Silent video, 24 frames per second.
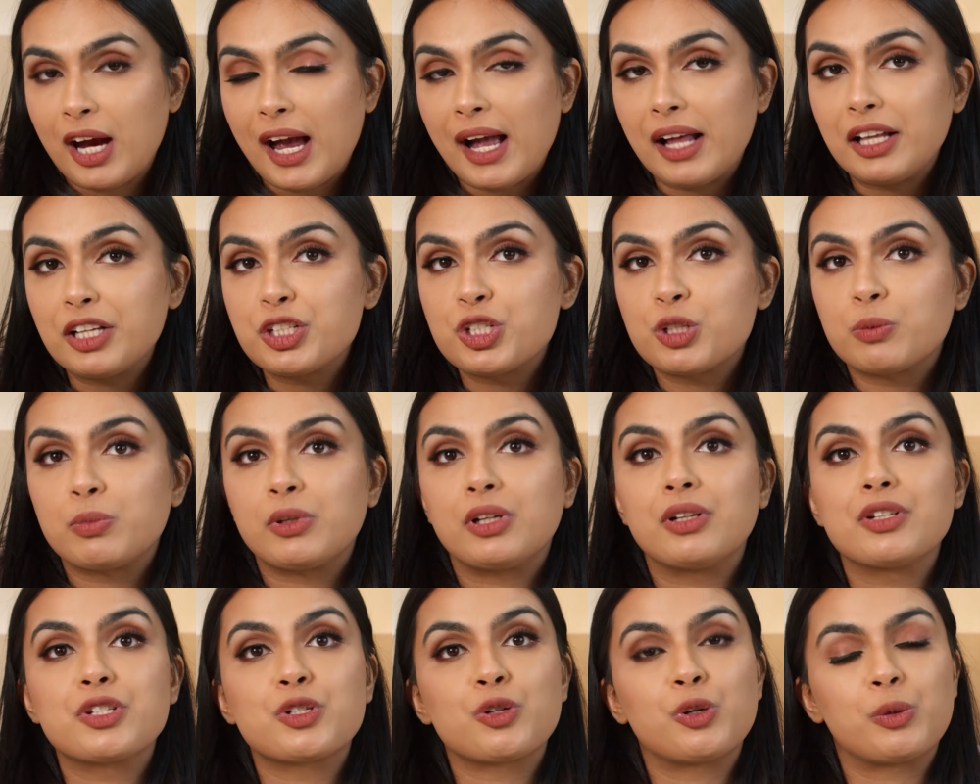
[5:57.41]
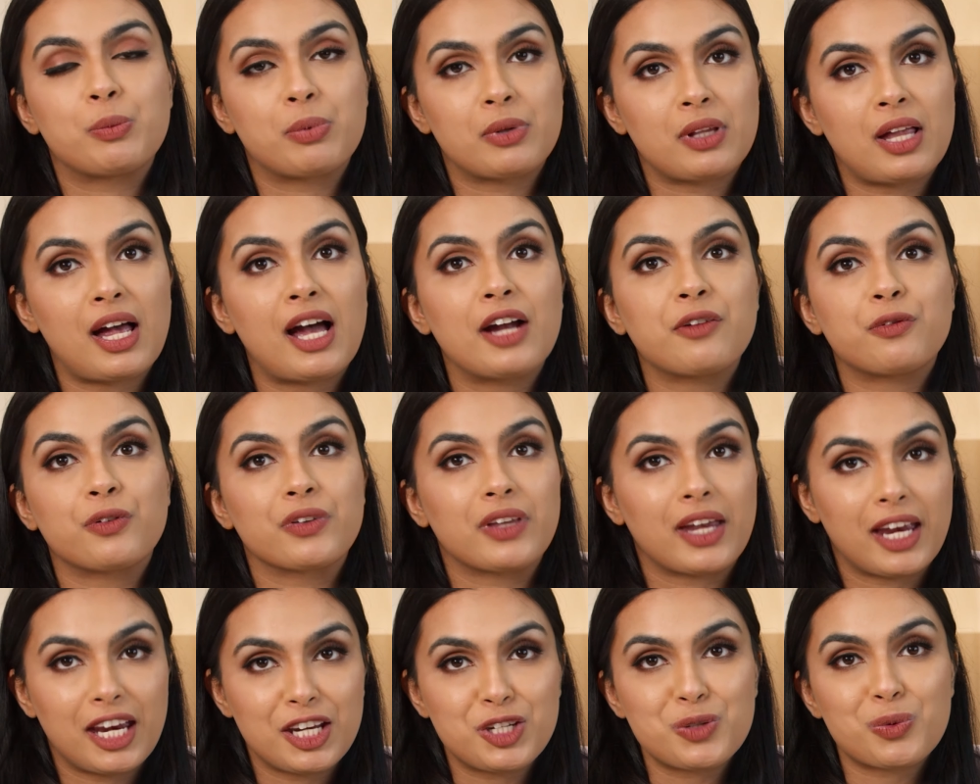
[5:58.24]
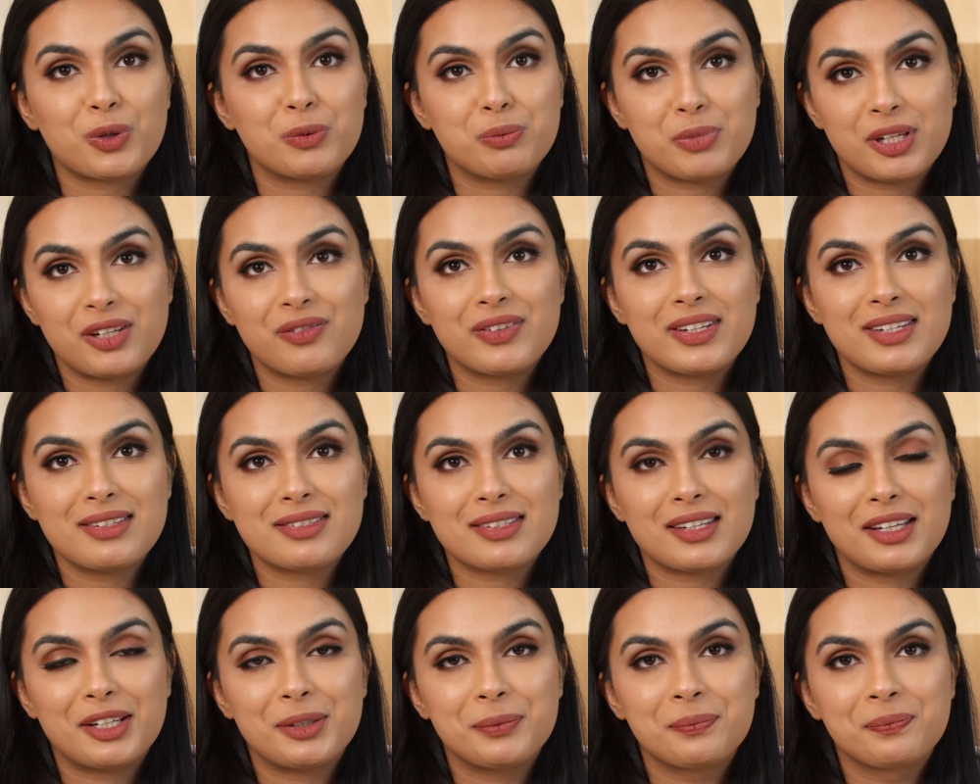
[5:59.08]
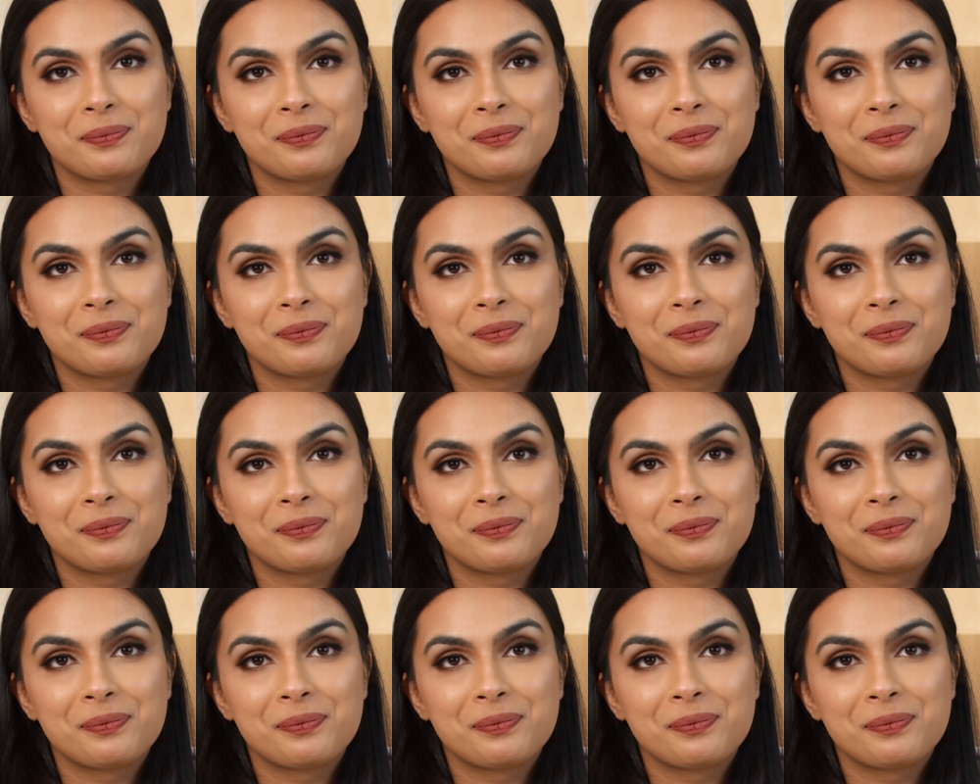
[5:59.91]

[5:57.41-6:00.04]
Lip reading: eligible to apply for the H1B visa.